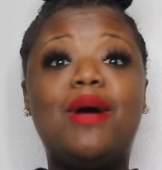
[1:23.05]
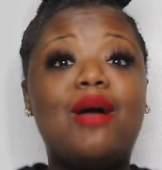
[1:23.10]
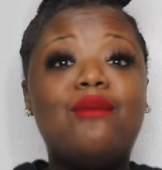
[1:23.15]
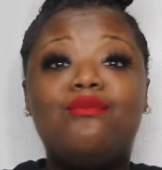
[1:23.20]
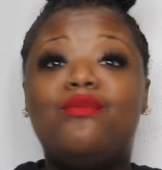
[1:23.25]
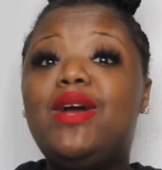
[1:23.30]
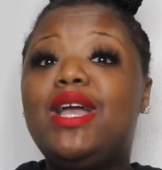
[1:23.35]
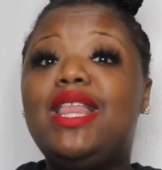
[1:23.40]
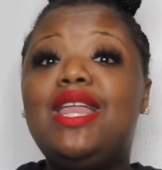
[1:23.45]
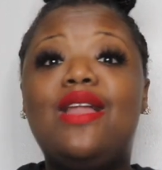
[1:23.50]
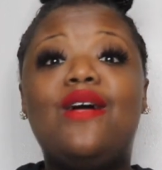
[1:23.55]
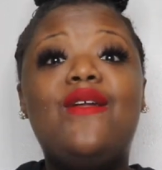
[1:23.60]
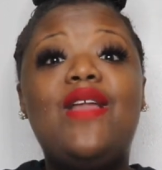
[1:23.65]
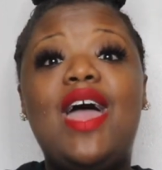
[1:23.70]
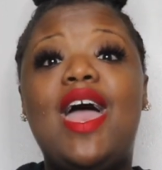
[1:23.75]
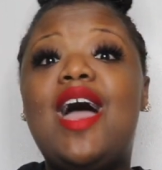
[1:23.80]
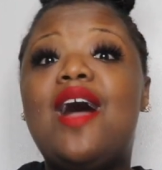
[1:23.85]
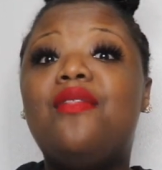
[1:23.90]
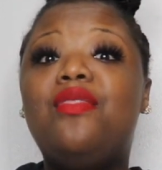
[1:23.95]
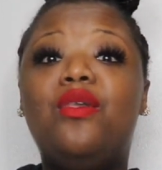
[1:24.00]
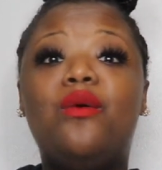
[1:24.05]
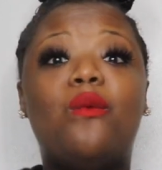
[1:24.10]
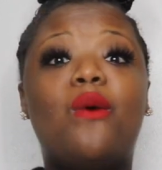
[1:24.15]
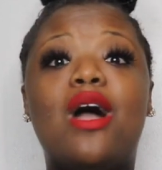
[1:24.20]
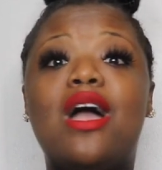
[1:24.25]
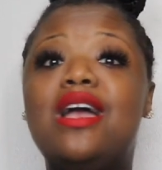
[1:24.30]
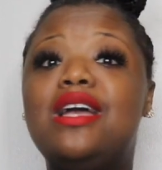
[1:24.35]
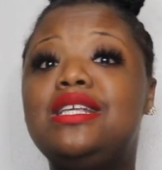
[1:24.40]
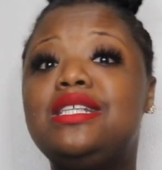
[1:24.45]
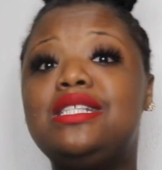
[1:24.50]
Really don't have the
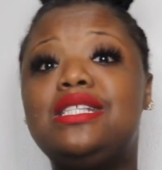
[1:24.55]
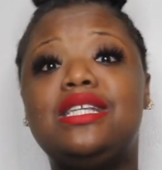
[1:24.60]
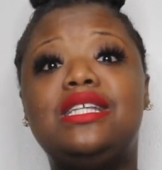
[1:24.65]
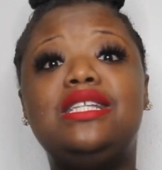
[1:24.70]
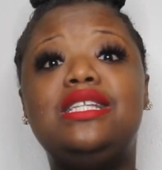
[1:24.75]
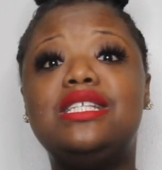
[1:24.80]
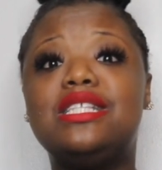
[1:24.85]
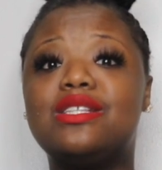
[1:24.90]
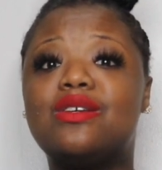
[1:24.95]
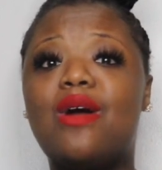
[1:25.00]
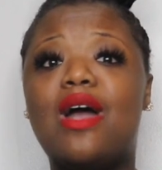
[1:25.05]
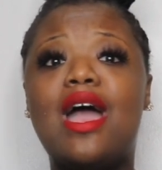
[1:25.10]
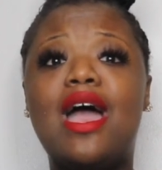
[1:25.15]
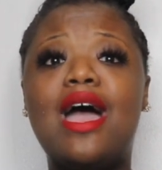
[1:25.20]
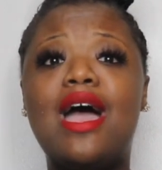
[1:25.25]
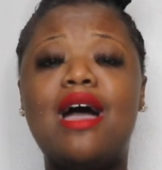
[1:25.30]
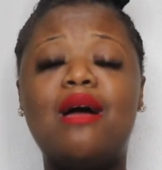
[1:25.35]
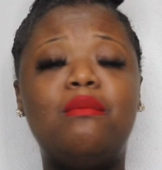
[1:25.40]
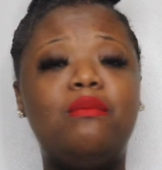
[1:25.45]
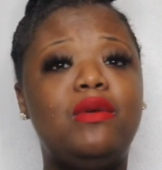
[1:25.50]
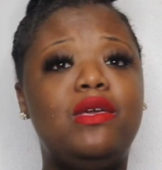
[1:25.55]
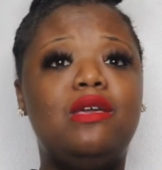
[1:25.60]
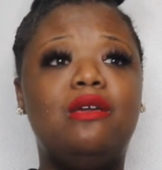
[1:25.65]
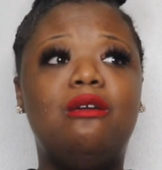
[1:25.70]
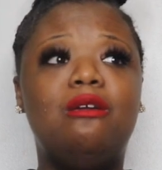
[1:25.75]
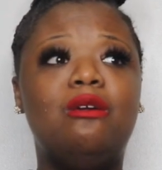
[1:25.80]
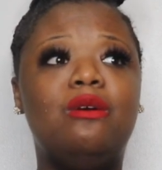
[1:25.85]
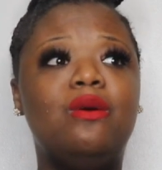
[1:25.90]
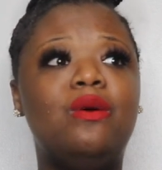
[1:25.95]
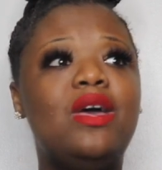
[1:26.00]
words to describe
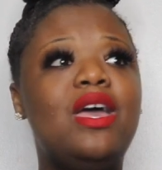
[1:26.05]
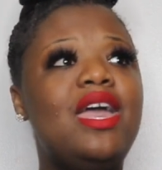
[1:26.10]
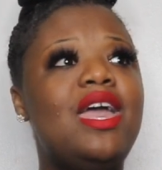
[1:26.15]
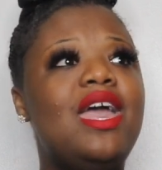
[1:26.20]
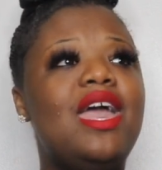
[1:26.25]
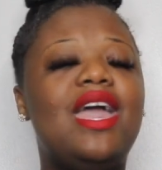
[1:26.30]
you